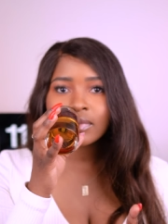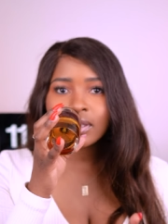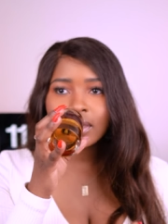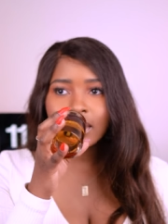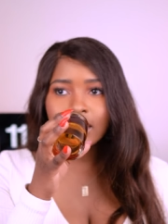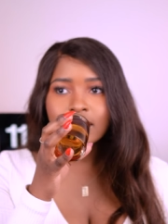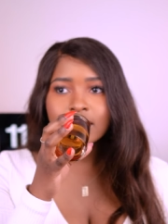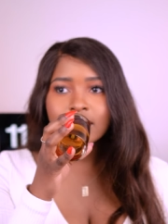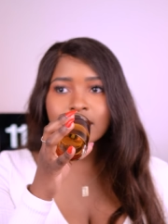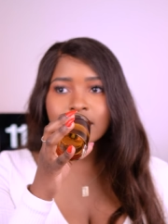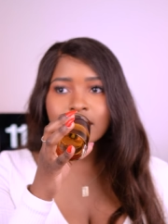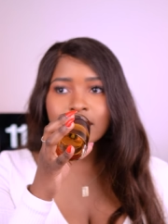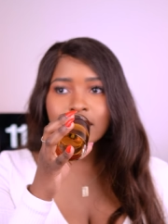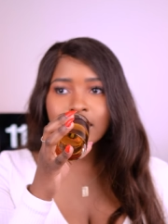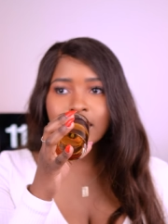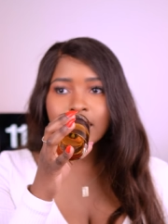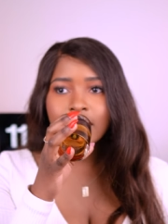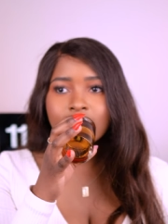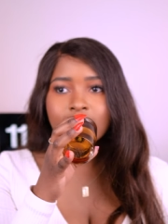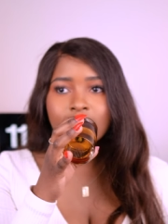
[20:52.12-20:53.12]
Yes,
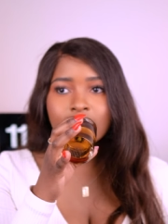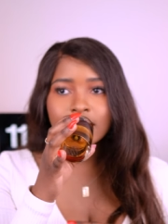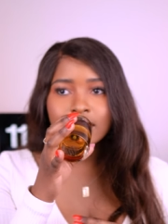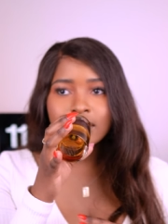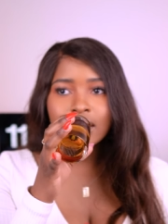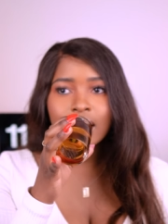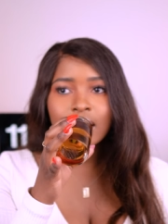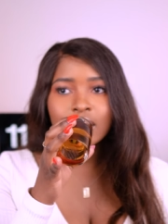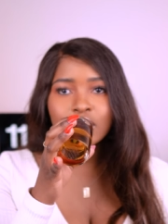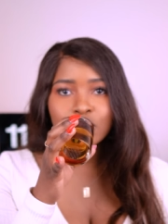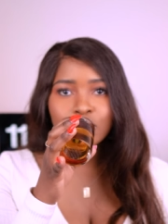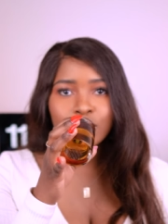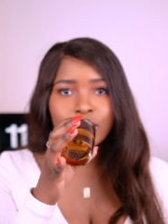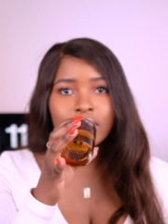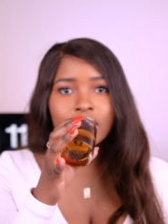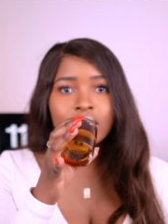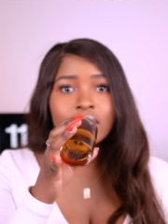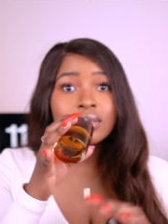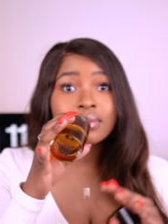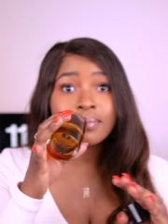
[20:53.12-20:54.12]
he's in touch
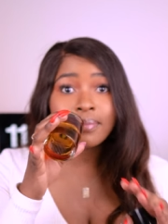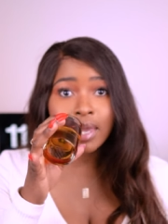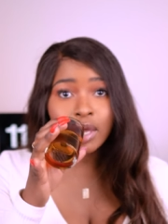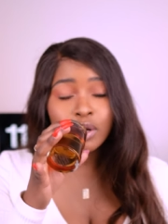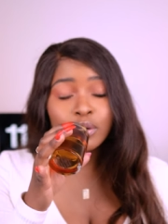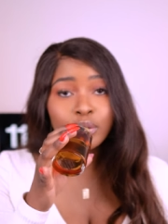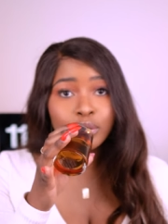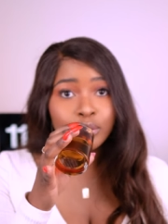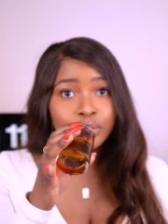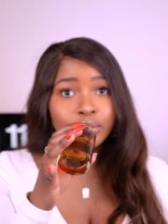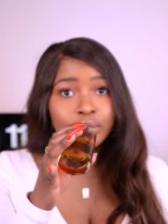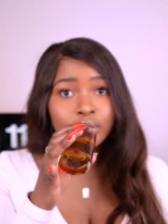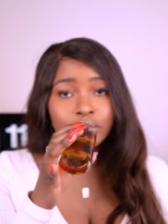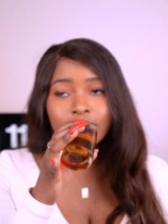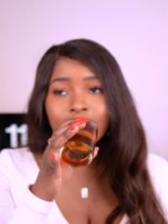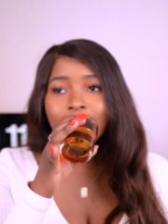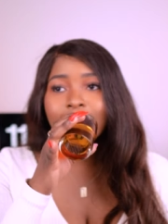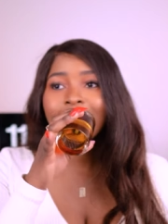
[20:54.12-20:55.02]
with his manhood.